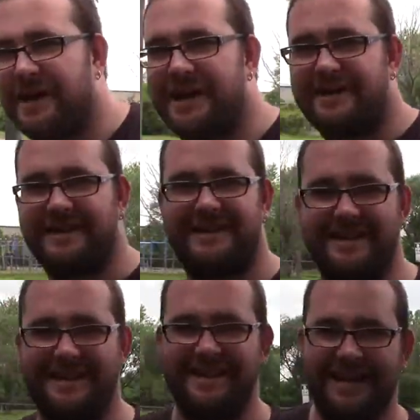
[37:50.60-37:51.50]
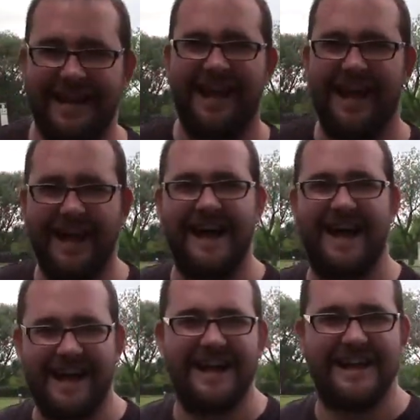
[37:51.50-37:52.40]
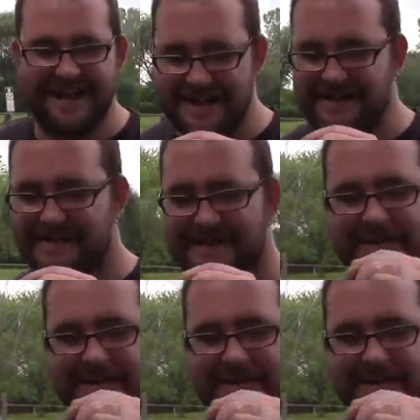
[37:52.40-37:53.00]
bud. yeah, I know. You and then